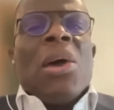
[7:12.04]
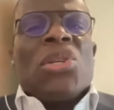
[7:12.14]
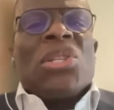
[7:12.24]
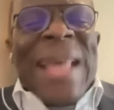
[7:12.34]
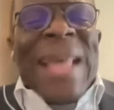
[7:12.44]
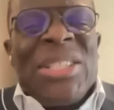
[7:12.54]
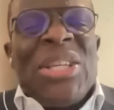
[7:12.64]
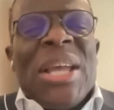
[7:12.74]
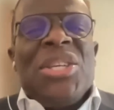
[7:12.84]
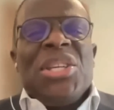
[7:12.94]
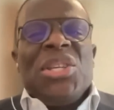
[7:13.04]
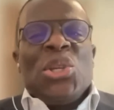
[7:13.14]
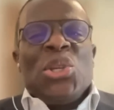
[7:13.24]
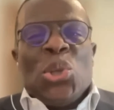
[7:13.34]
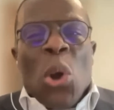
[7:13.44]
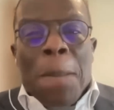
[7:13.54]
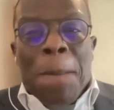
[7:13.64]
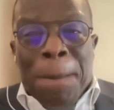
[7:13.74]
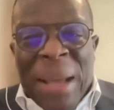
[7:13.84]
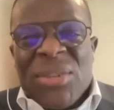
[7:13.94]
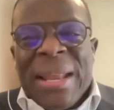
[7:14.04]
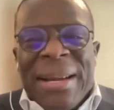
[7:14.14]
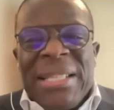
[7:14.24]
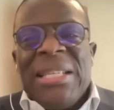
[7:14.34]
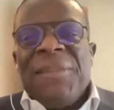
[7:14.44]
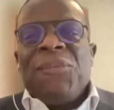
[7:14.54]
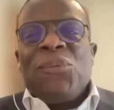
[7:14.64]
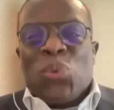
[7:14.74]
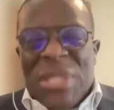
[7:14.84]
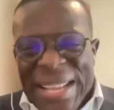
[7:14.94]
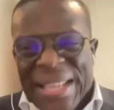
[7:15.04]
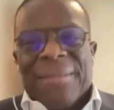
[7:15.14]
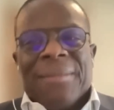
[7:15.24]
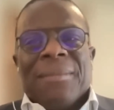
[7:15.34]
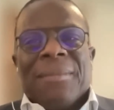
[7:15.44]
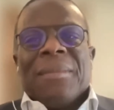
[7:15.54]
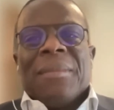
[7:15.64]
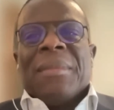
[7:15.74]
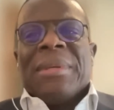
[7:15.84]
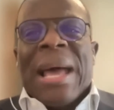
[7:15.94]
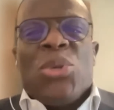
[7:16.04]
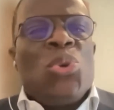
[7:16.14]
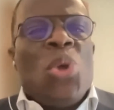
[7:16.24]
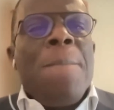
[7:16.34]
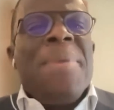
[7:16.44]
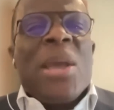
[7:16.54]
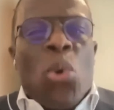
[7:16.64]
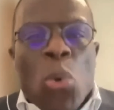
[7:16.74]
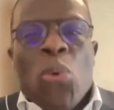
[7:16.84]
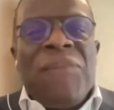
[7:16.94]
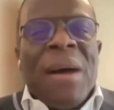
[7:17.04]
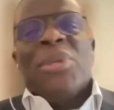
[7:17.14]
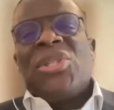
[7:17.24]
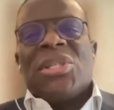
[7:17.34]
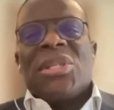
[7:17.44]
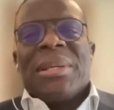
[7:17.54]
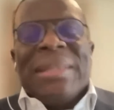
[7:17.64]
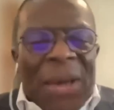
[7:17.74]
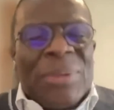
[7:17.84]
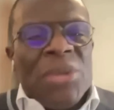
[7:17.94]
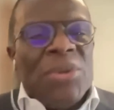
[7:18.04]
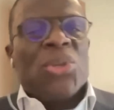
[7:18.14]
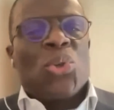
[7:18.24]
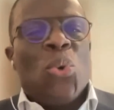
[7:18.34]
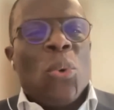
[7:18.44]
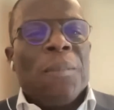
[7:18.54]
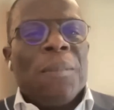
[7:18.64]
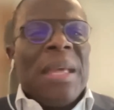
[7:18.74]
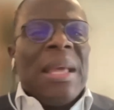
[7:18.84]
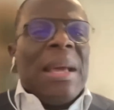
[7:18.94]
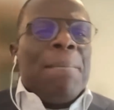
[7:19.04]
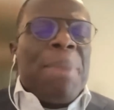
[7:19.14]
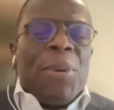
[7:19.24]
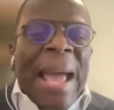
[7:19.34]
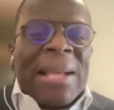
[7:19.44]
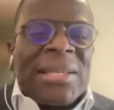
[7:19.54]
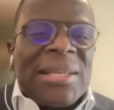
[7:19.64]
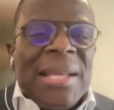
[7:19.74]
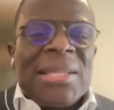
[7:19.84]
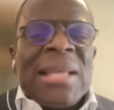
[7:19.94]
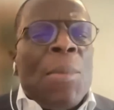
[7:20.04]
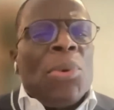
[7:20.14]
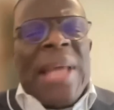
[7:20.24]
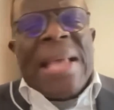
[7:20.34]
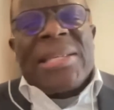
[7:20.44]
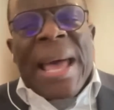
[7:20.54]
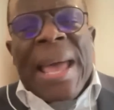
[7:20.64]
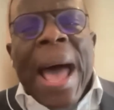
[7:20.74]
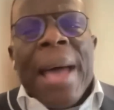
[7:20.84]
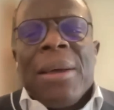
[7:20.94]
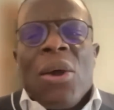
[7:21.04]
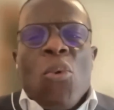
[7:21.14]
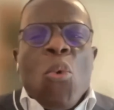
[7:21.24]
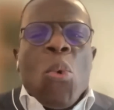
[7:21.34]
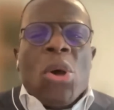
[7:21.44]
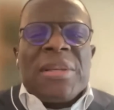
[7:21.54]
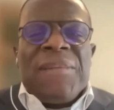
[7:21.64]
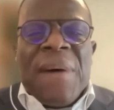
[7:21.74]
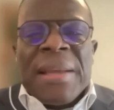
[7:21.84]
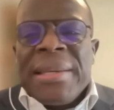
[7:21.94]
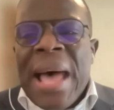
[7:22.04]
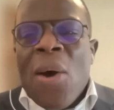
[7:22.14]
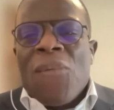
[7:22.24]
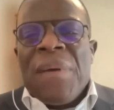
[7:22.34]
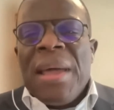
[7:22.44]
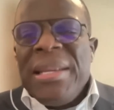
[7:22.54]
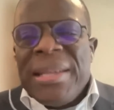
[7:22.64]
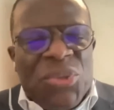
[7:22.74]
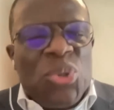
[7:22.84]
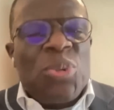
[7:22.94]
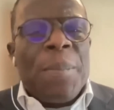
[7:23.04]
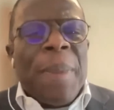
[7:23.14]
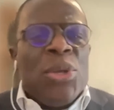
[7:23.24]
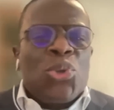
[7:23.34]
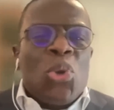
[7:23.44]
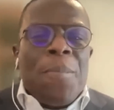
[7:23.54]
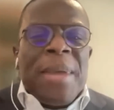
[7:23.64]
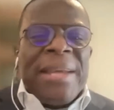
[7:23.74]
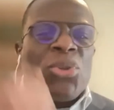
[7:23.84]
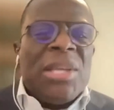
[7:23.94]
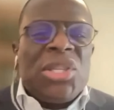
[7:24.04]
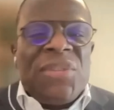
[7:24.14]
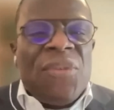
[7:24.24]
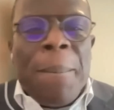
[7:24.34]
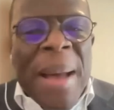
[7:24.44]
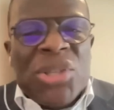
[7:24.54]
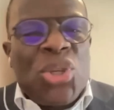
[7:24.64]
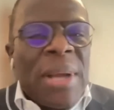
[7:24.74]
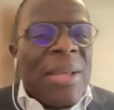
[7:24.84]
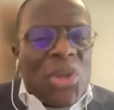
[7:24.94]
Start changing your personal narrative today, that you will not be a cocoon pharmacist now that you're in school. People like Samuel Isaiah, who was the founder of Leadership newspaper, used to be editor-in-chief of Past Journal,